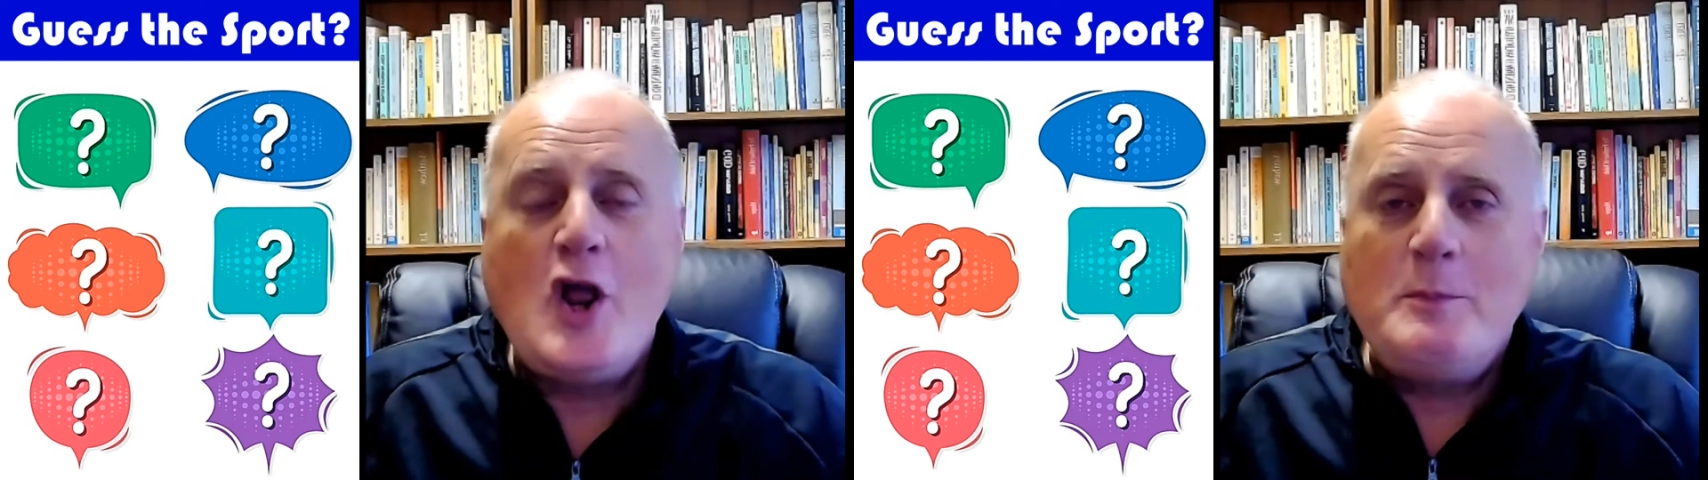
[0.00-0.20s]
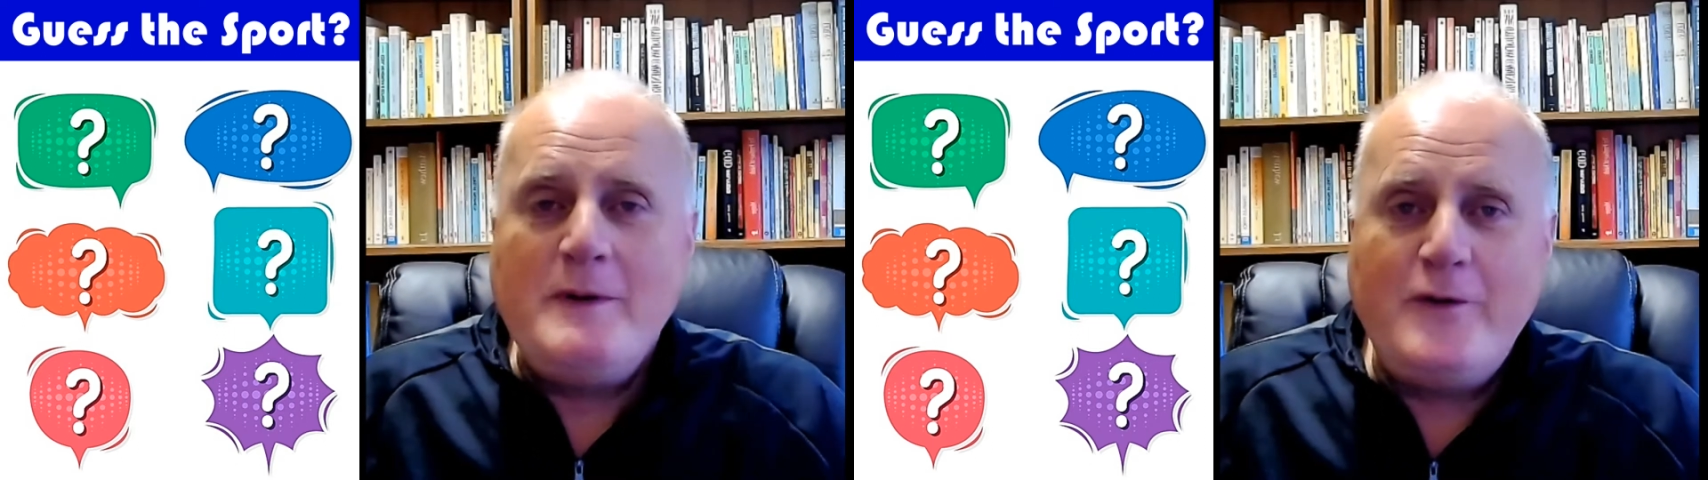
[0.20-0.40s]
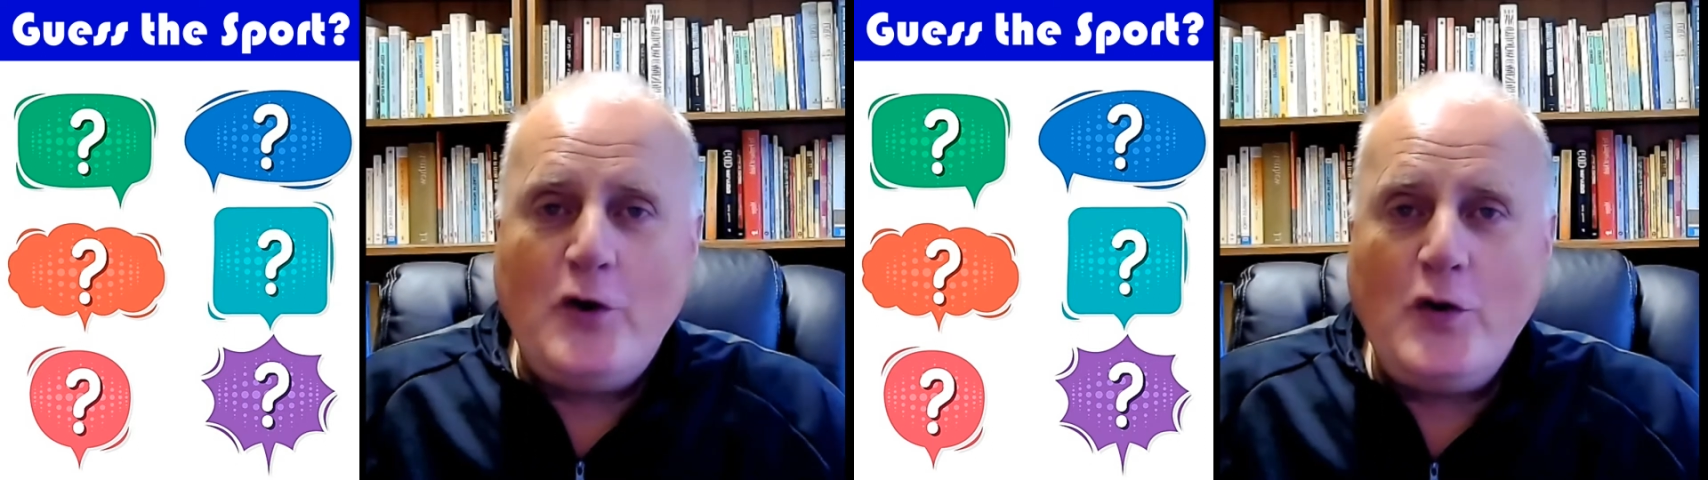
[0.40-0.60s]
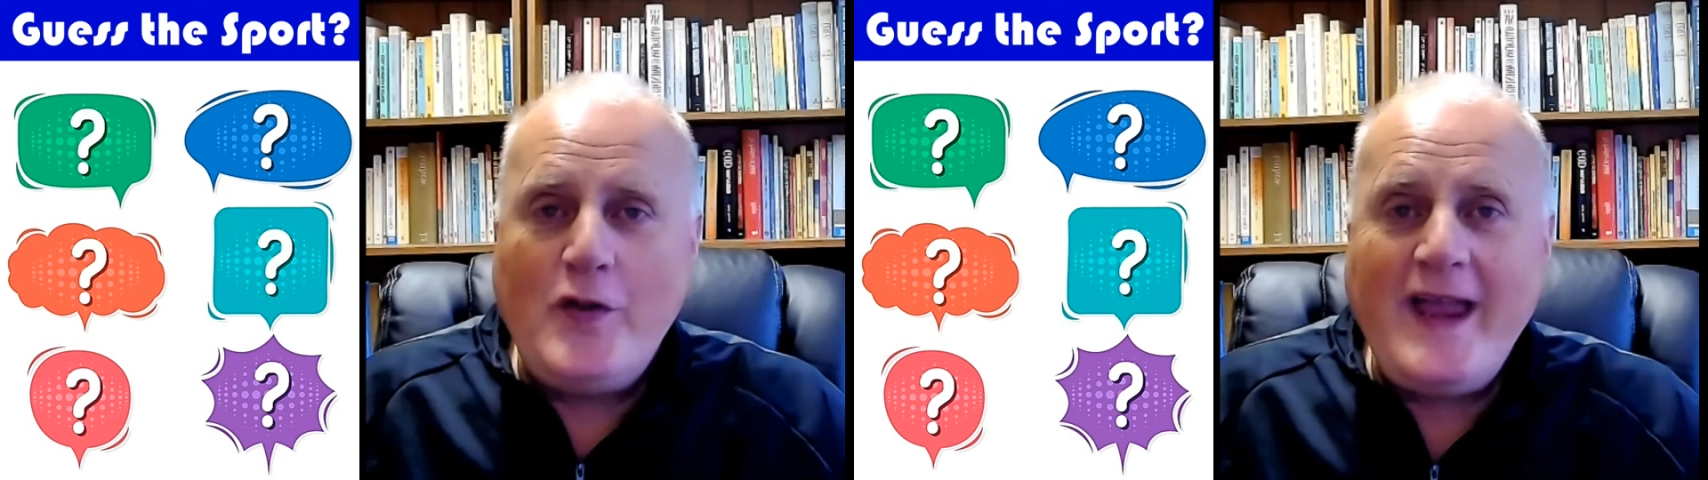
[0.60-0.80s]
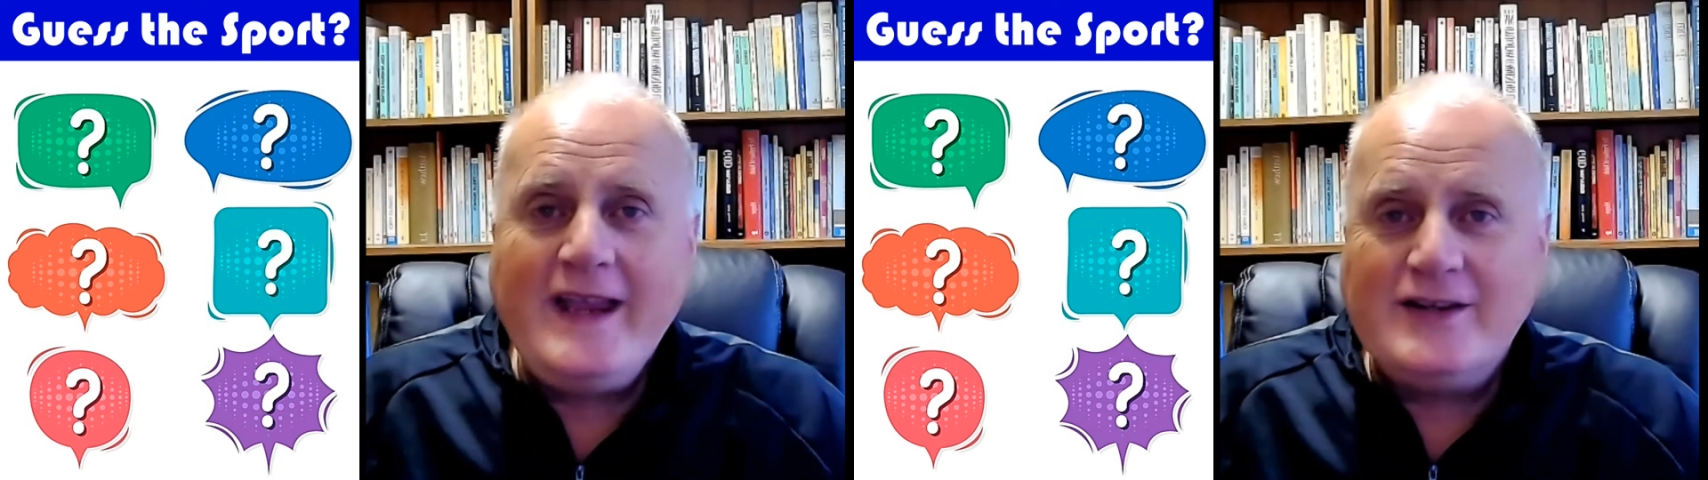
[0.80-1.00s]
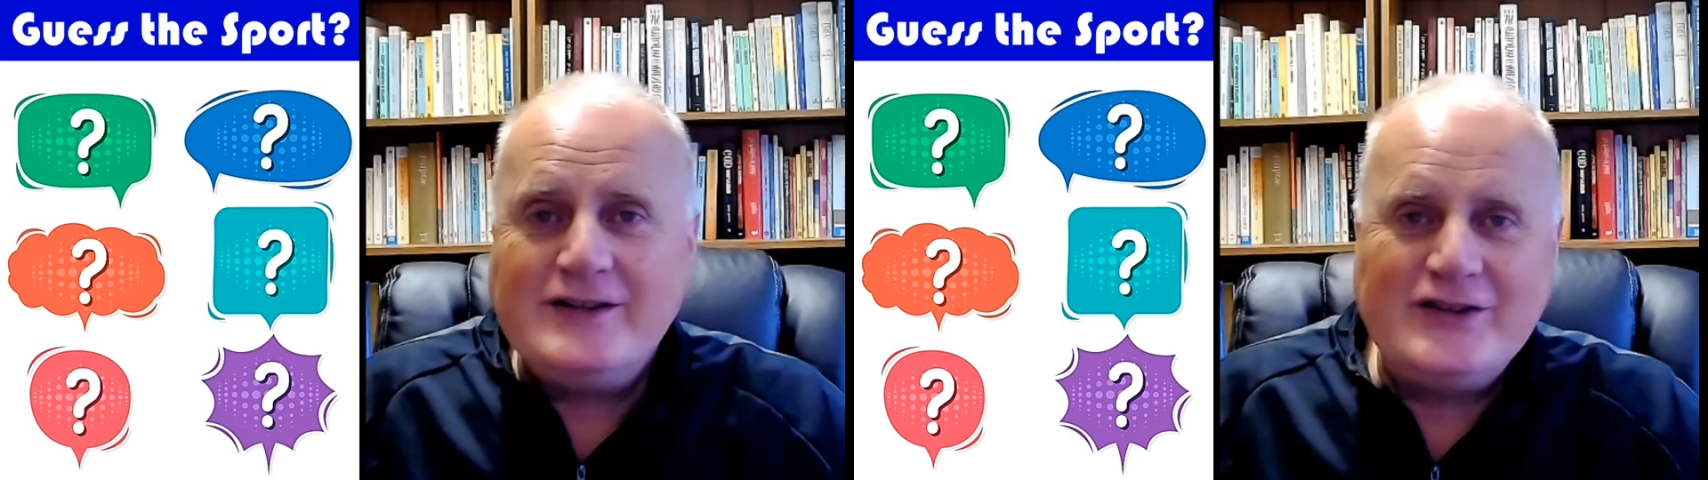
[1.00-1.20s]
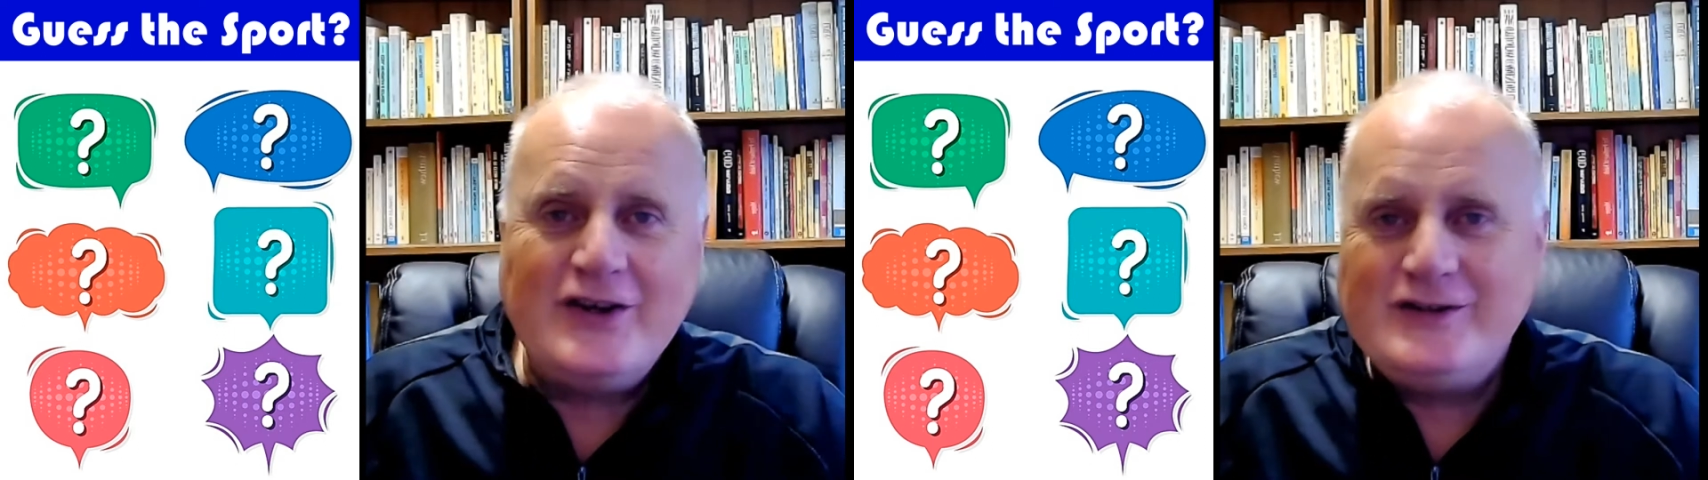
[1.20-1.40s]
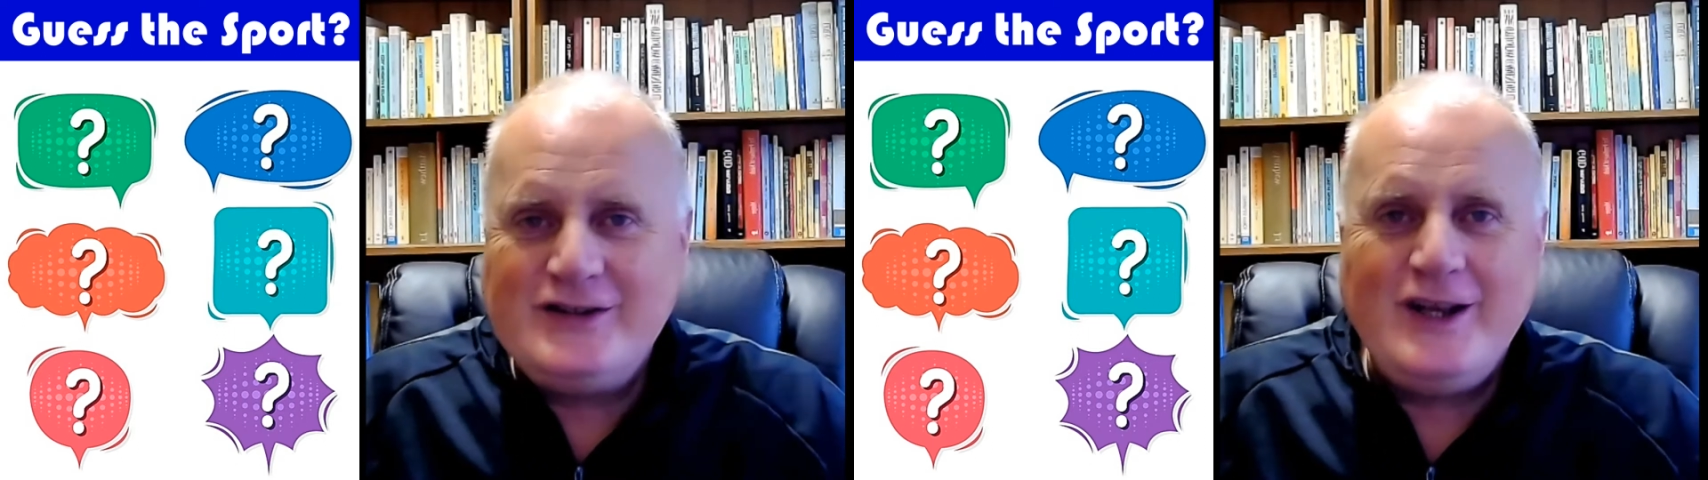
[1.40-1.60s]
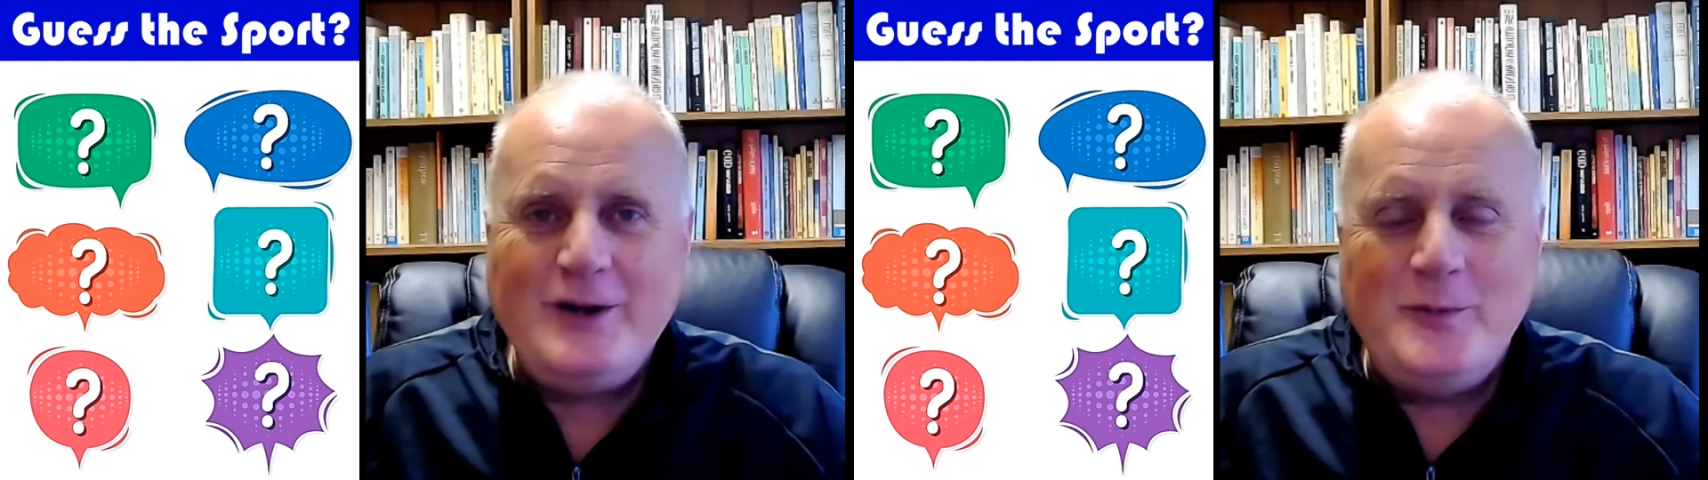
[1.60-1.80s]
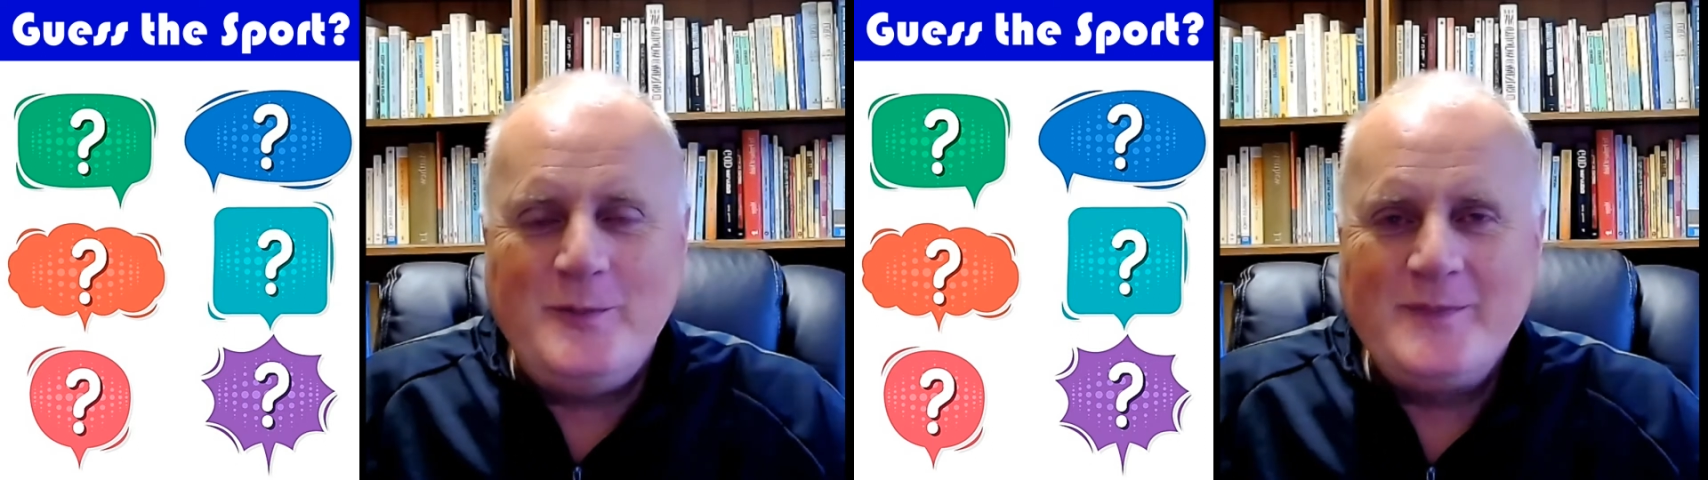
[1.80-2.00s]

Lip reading: before they can turn to you